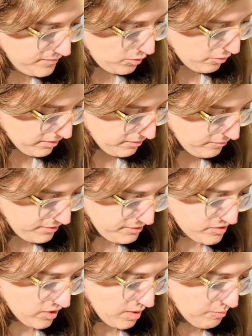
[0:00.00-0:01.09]
Or
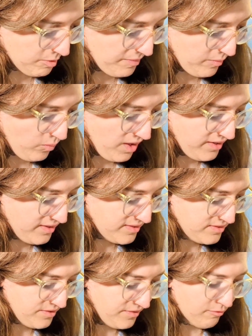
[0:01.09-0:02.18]
reduce their armor by 1
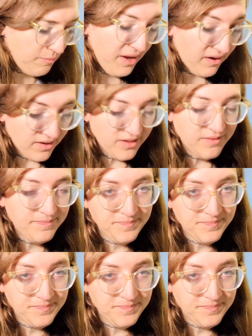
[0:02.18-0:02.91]
until they repair it.